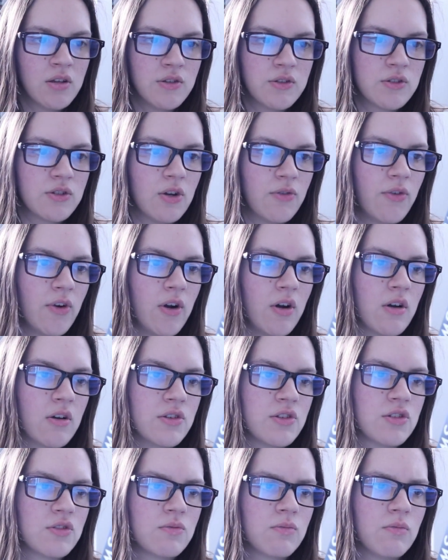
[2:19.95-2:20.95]
surfer
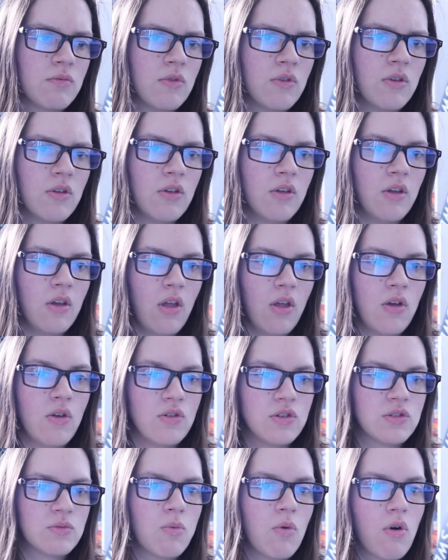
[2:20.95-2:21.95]

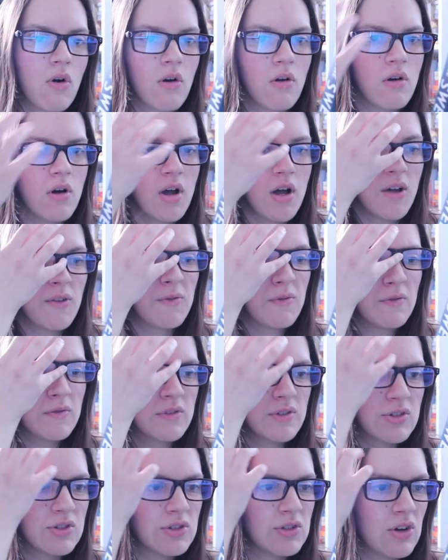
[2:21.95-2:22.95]
who swore off
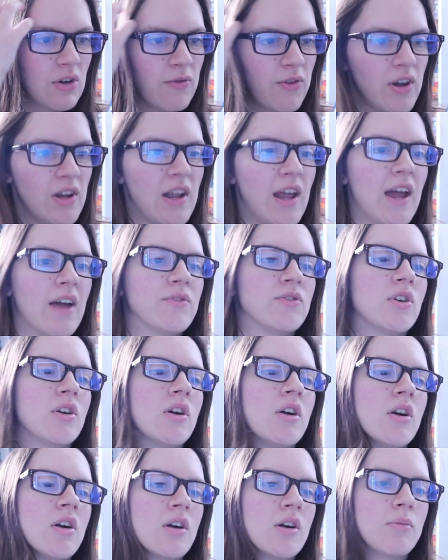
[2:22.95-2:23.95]
surfing
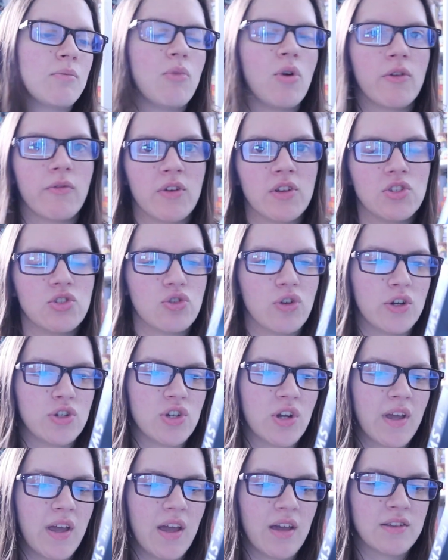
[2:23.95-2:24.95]
after her boyfriend's
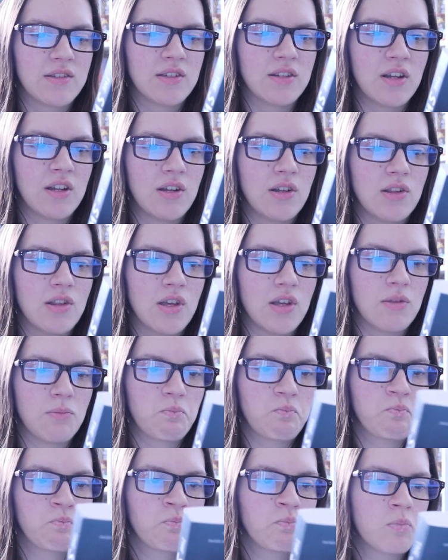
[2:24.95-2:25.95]
tragic accident and
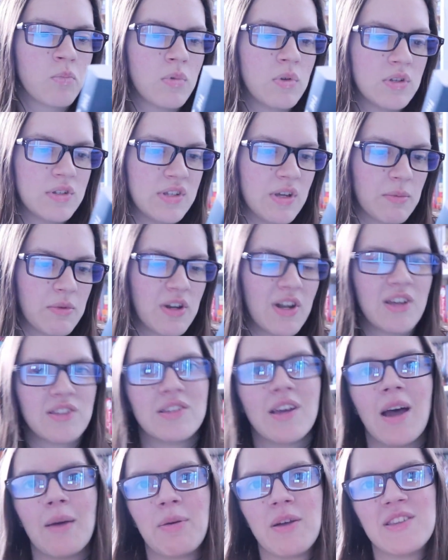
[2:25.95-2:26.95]
then something else
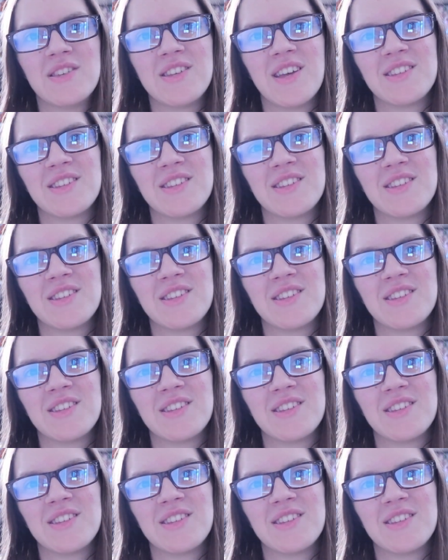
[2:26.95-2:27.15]
happens.